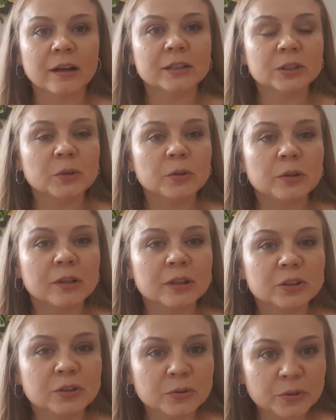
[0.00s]
so
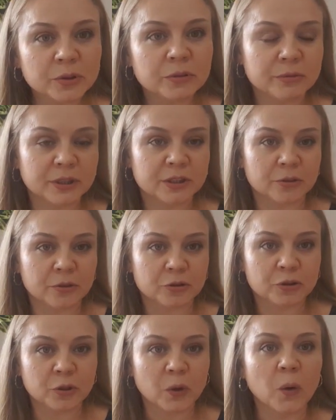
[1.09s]
do your
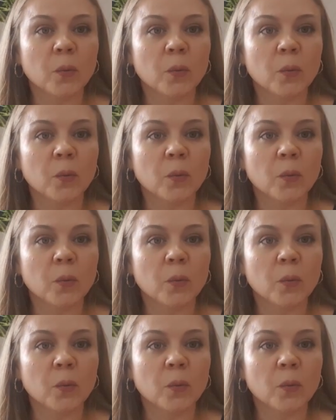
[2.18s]
research